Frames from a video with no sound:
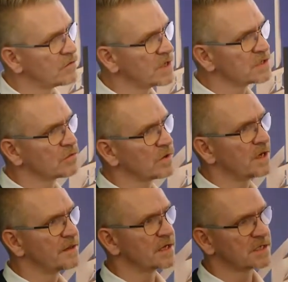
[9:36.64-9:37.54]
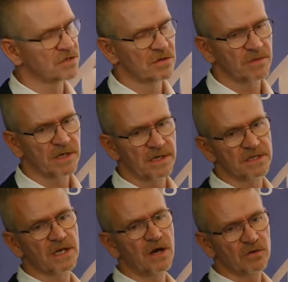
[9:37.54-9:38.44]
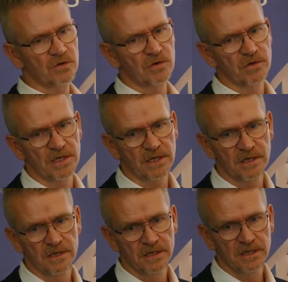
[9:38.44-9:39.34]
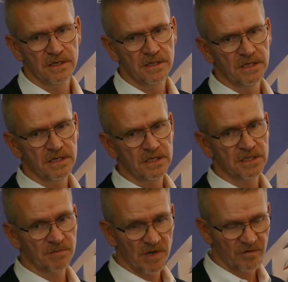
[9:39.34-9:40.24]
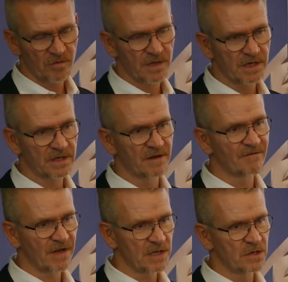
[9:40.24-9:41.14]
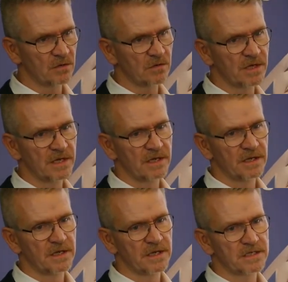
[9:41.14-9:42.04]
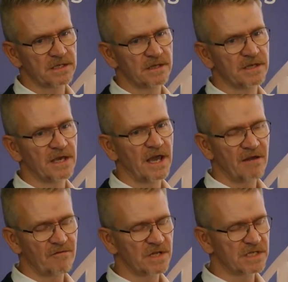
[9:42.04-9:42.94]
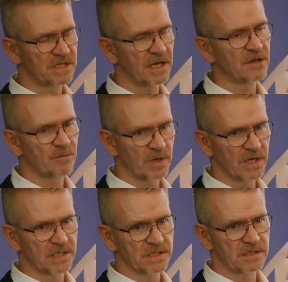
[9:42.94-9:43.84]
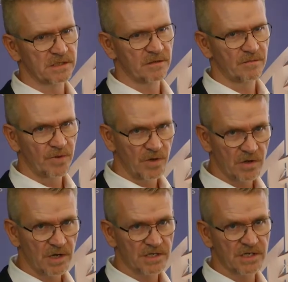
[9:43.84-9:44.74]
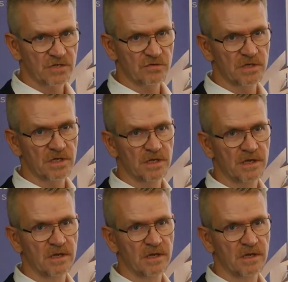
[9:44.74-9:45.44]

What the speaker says: reason why the accessory market is outgrowing the smartphone market in value is the average selling price per accessory